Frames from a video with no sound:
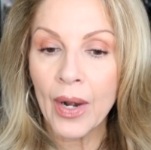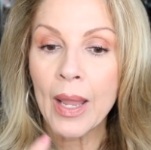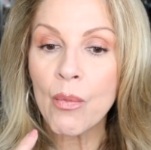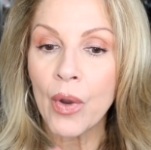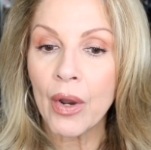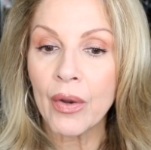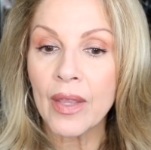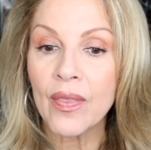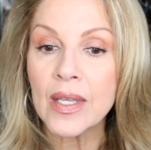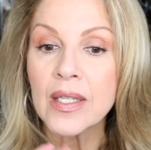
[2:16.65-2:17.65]
I'm
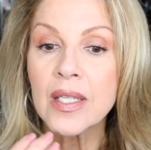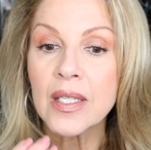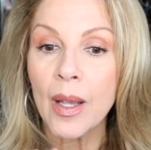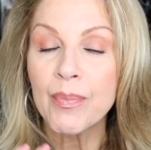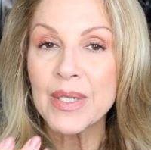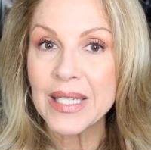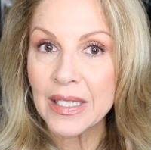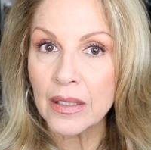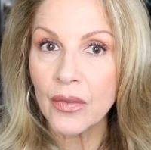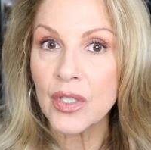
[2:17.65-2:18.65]
wearing the Subtil,